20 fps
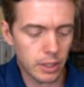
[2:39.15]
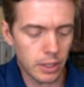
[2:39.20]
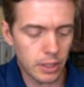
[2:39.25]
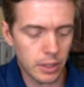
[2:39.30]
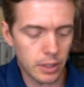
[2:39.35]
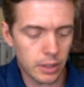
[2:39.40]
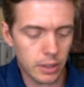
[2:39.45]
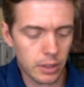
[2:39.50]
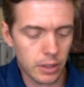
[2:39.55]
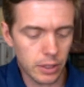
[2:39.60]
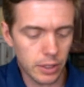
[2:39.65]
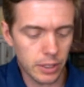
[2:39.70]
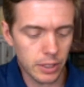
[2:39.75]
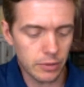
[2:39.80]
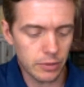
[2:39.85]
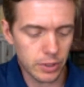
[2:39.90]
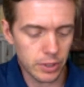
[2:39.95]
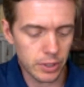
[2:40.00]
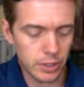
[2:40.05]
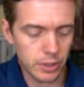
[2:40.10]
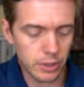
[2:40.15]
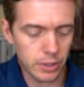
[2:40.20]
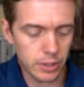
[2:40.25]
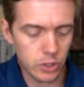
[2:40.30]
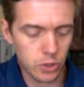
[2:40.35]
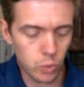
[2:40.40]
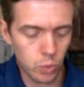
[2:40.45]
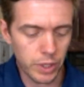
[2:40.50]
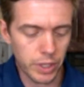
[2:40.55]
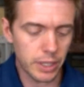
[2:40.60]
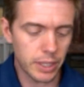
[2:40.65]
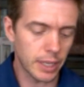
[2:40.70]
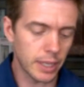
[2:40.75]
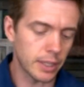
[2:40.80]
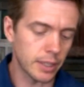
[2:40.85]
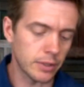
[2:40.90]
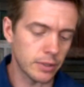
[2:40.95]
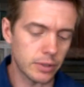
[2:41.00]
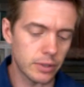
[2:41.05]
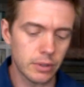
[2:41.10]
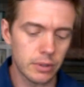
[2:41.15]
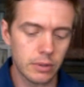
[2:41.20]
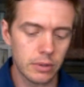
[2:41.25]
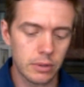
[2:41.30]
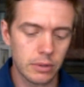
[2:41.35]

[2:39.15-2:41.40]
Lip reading: in Cleveland this weekend